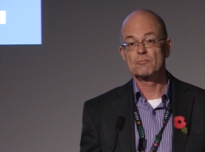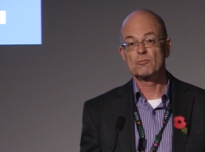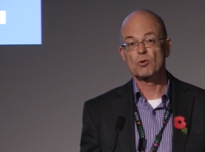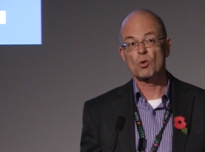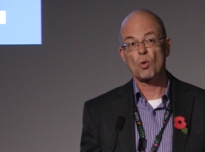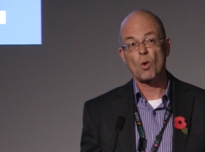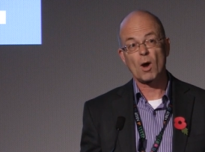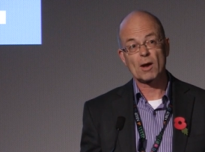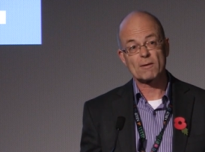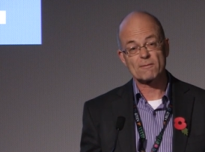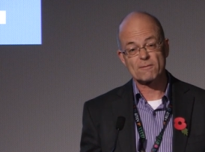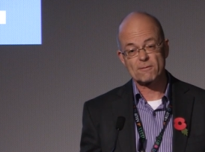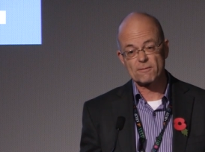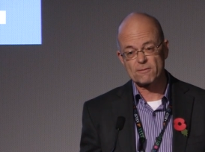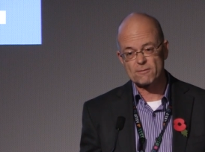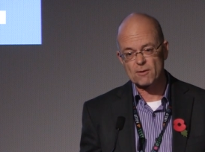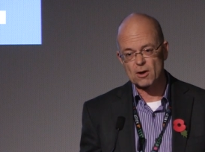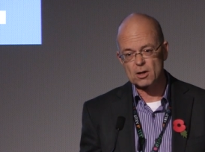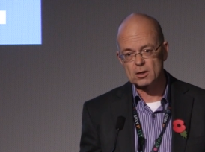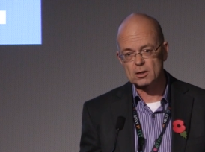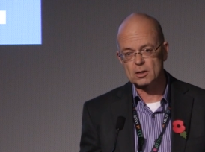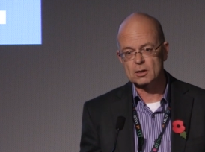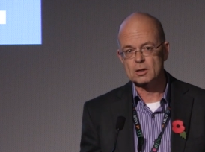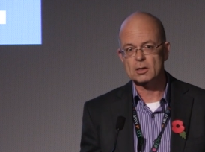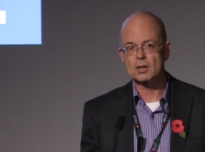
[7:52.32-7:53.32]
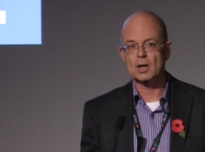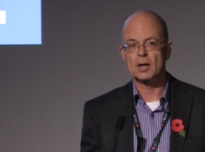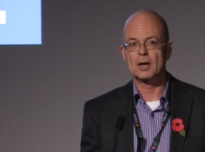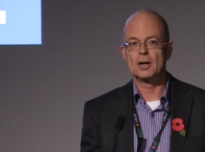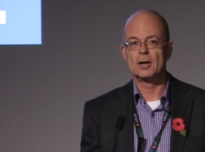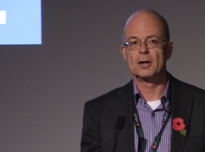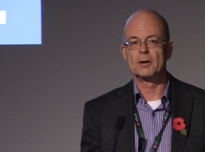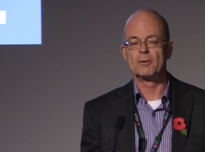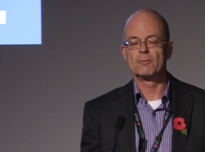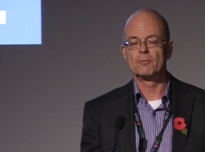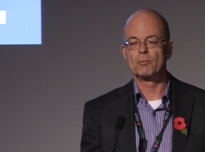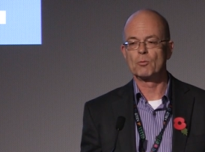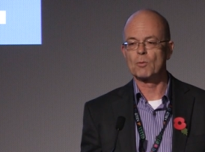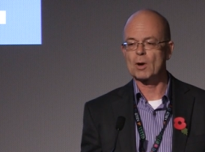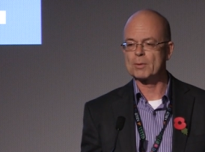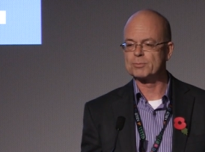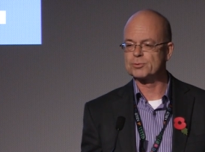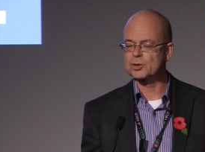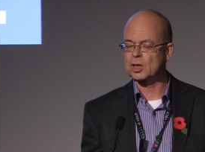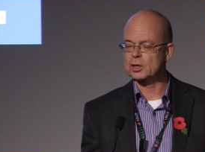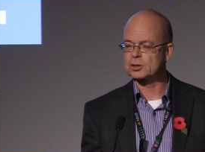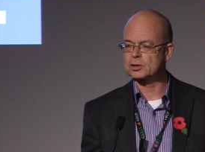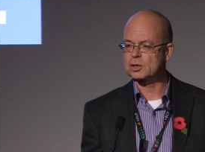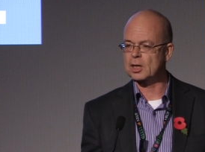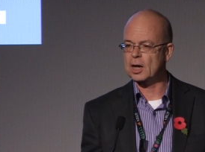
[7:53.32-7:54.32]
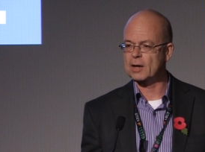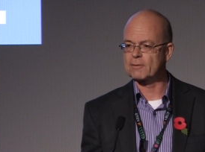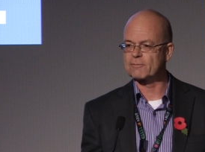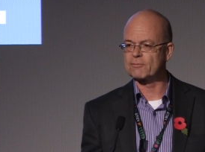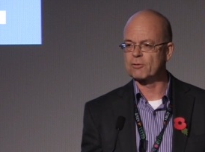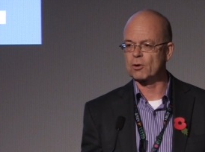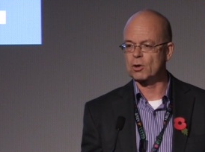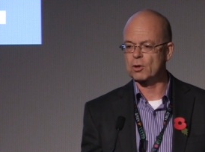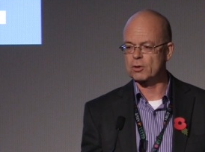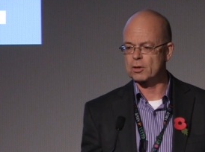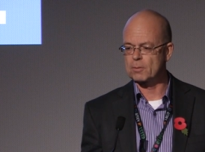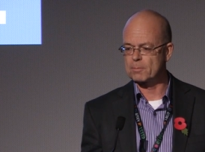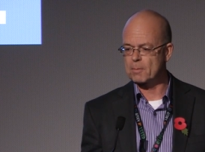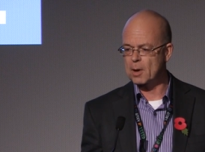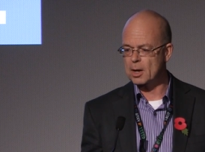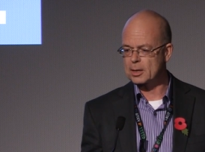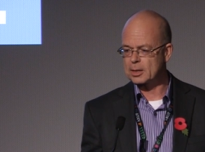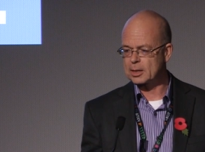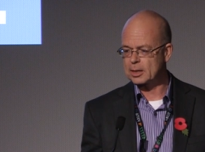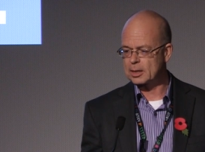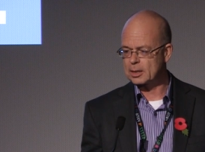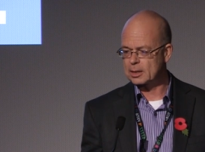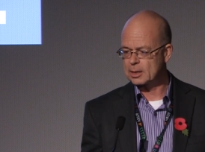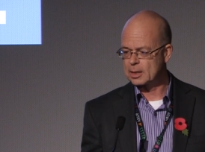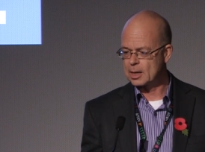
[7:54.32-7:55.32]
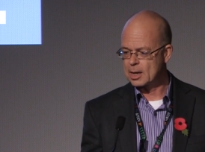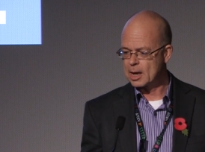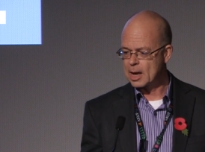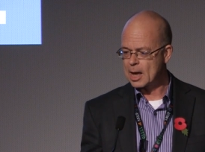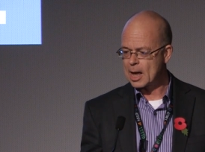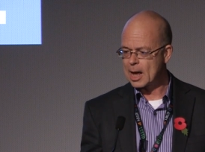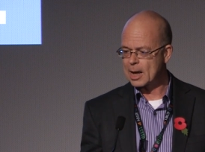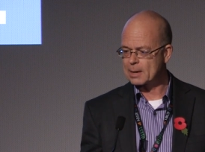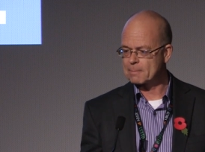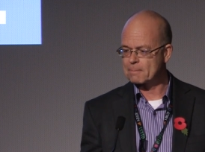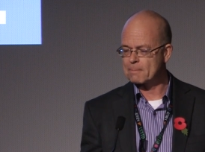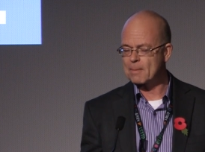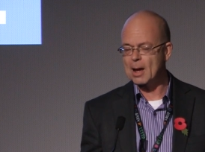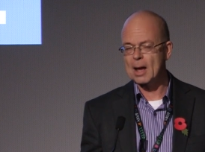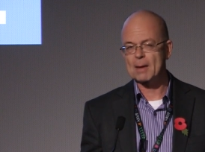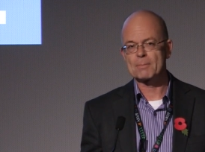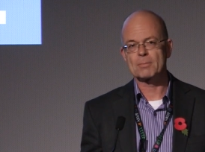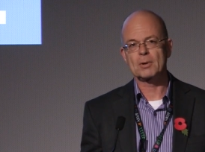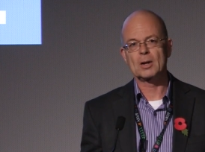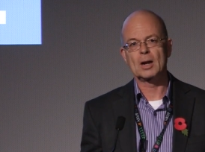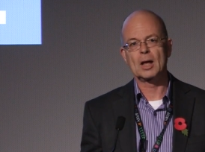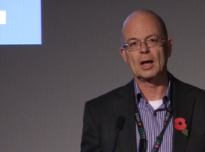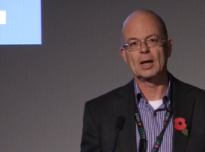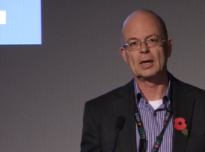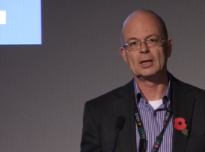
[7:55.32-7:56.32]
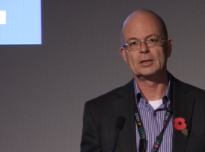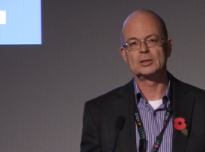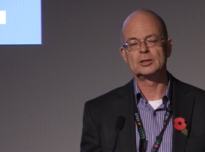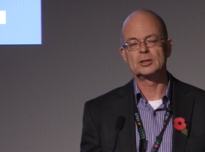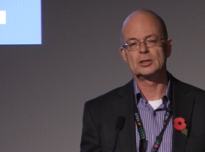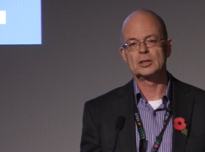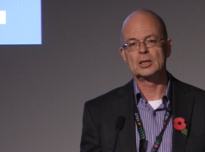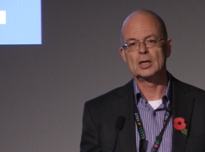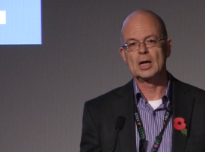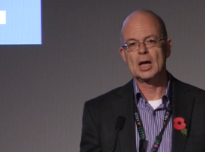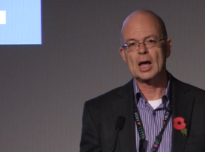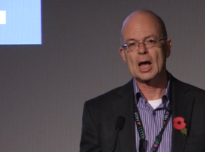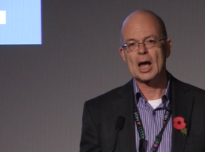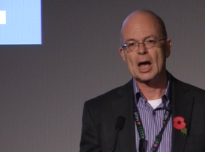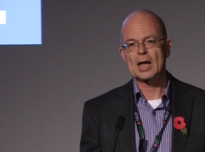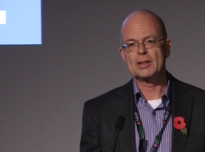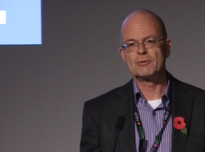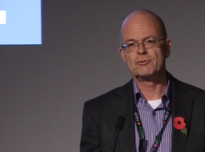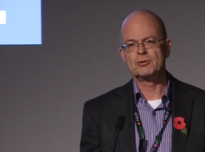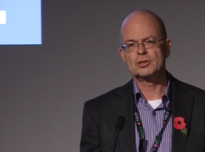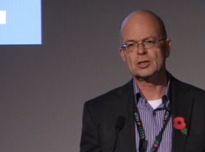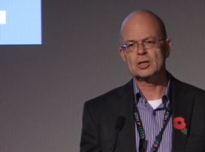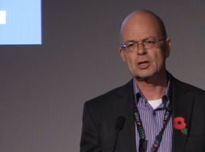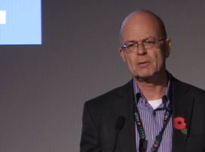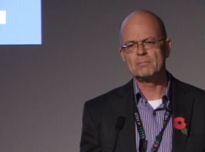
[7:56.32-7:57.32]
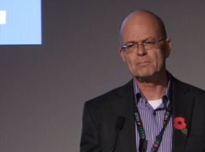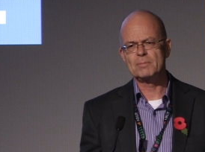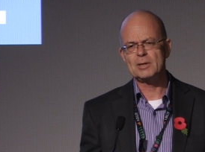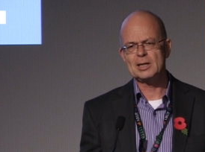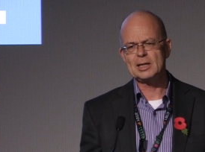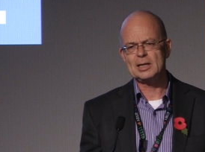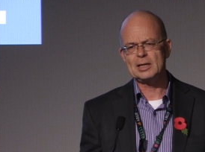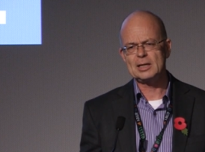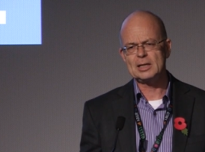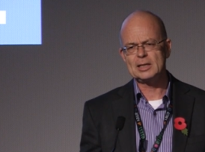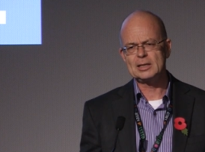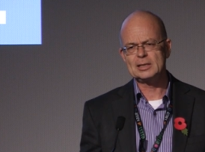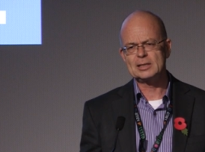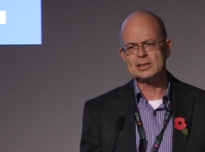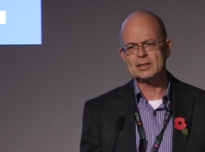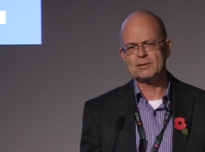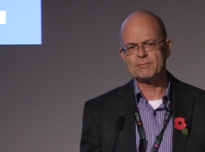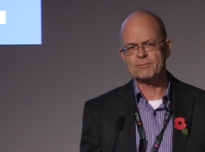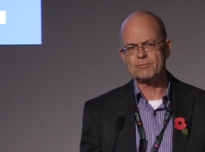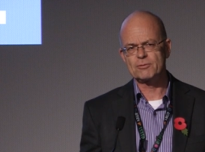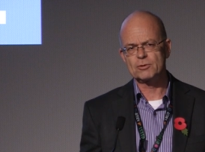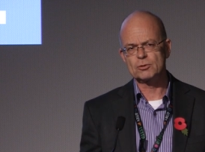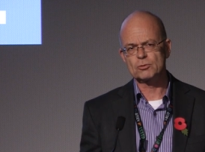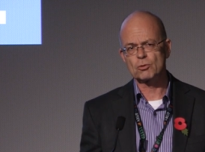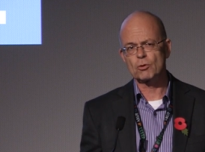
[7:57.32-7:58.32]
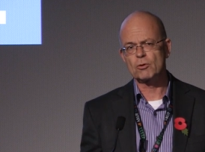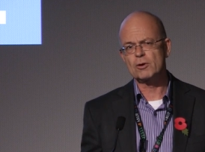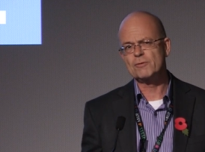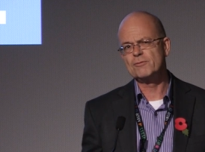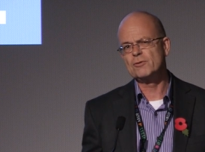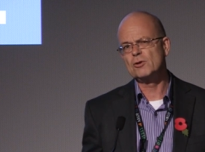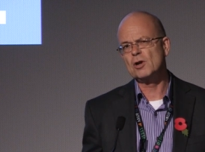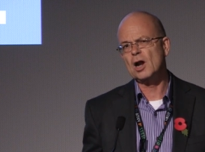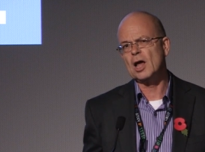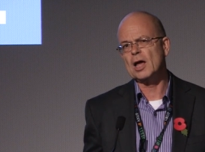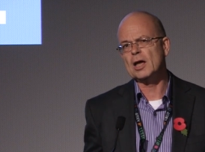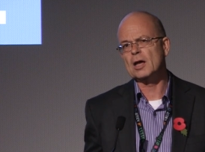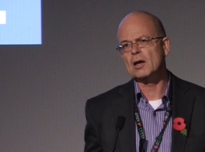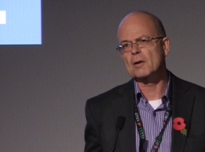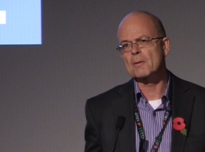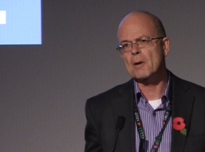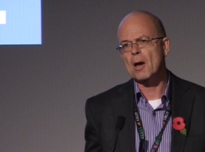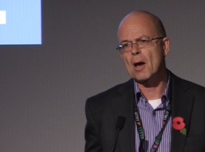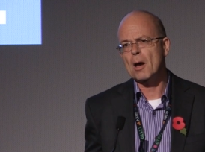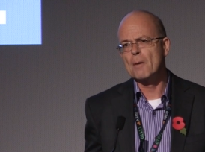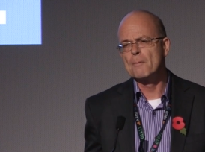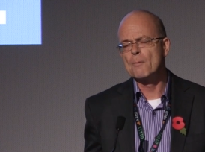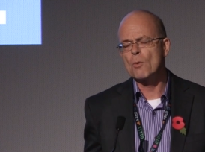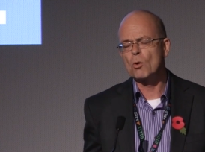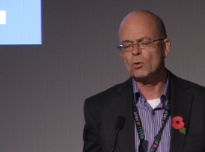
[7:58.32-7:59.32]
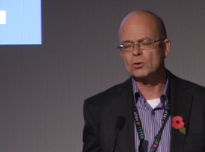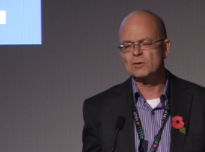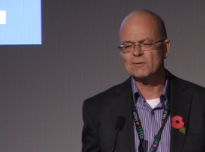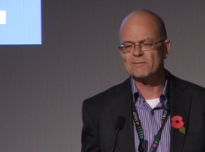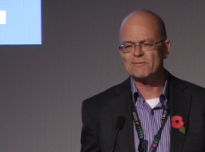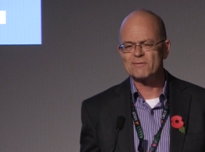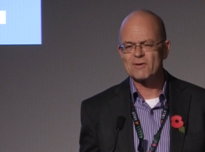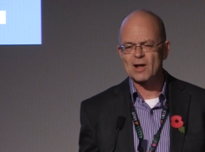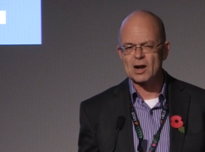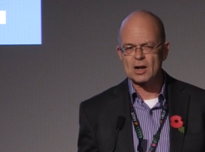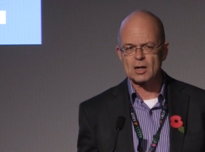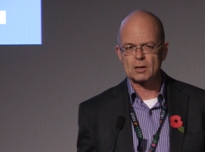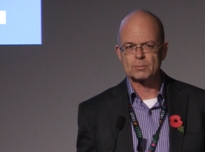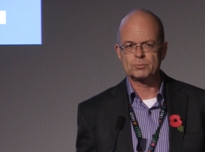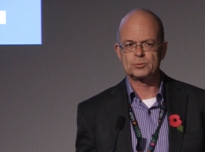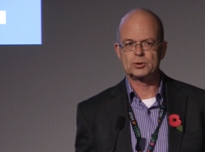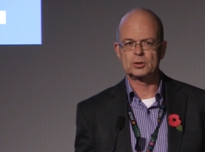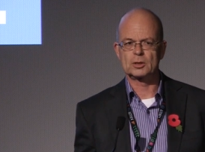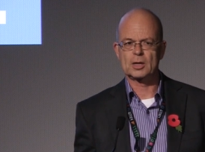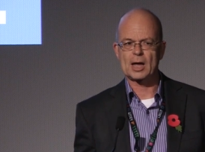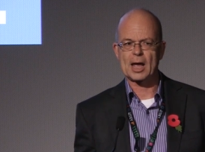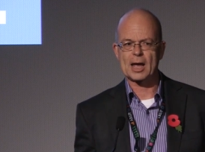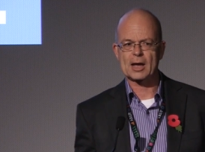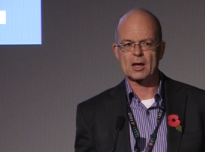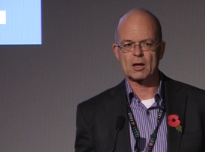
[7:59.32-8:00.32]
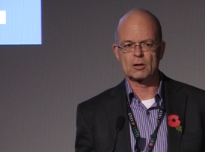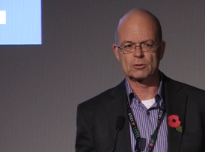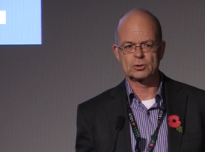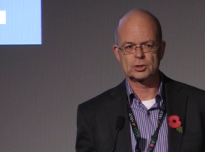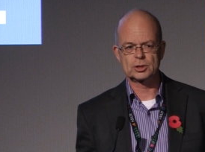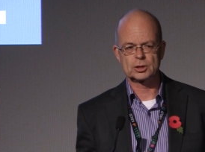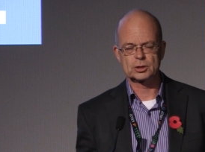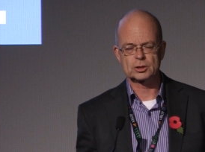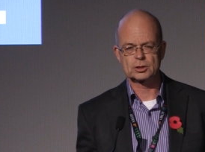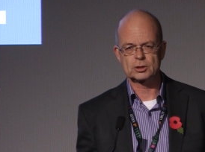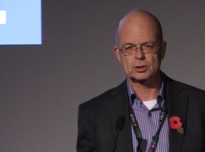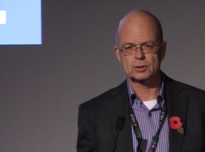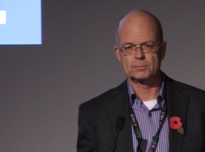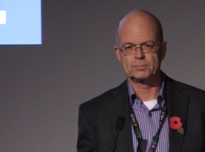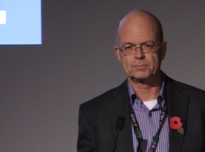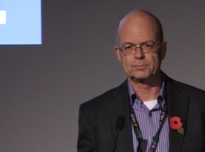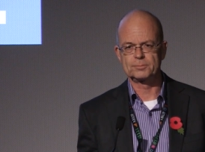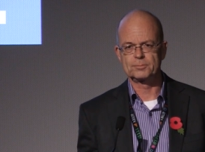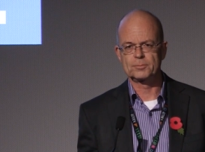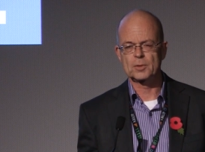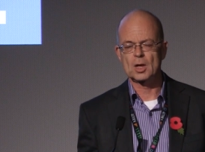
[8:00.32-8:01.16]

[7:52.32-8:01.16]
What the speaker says: quite fun websites like Follow the Money and MapLight. And there is a completely different, or if you like, a more developed ecosystem